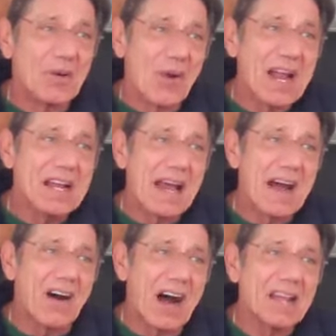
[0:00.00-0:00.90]
Right
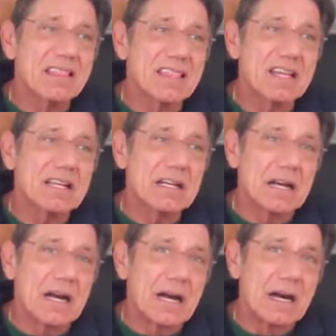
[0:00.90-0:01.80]
now, I think
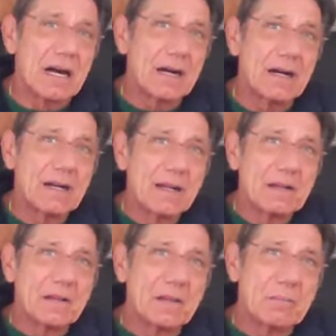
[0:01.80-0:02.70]

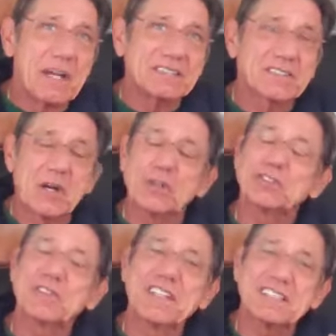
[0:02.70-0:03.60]
the best
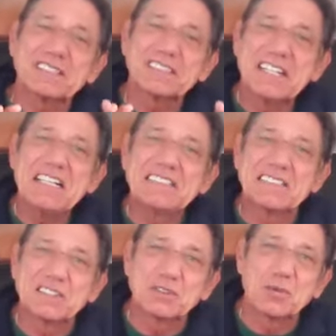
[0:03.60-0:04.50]
coach for this
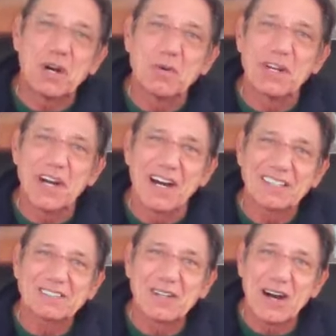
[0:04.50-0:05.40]
season is what we
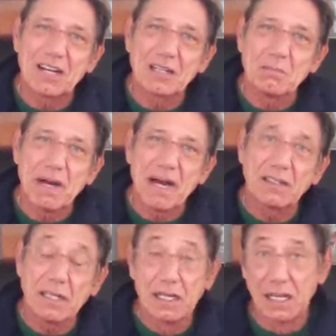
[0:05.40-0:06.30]
ought to talk
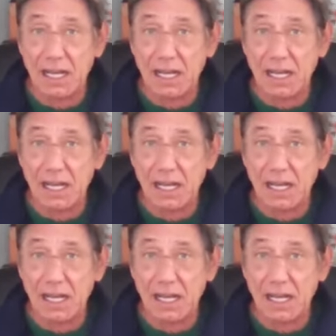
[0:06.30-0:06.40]
about.